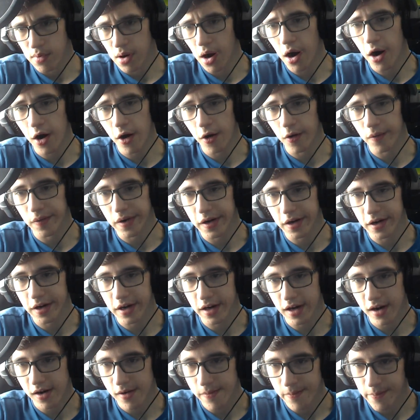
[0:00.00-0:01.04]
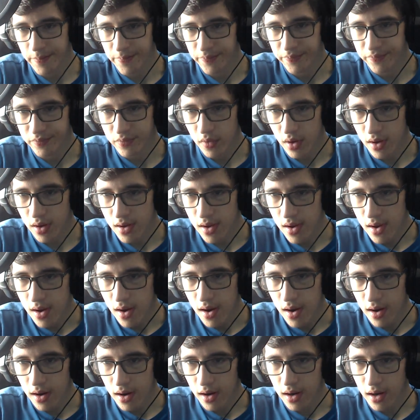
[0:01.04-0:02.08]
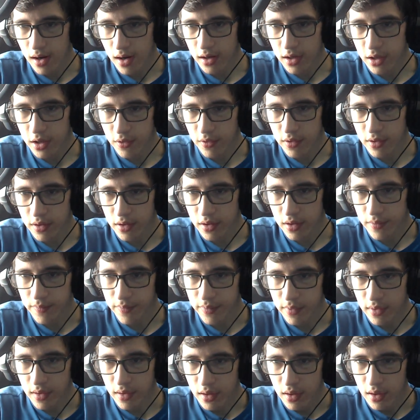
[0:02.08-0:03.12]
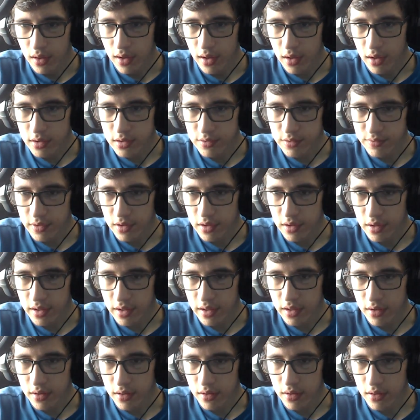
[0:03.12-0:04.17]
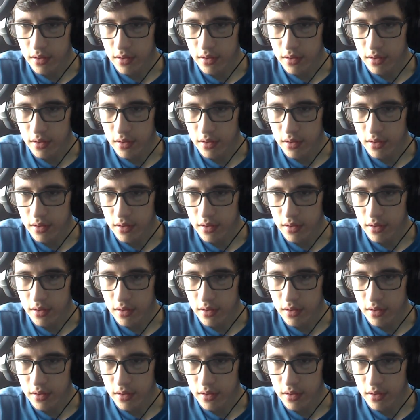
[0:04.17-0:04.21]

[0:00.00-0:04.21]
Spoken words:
Oh, there you go. Caritha. I also feel like...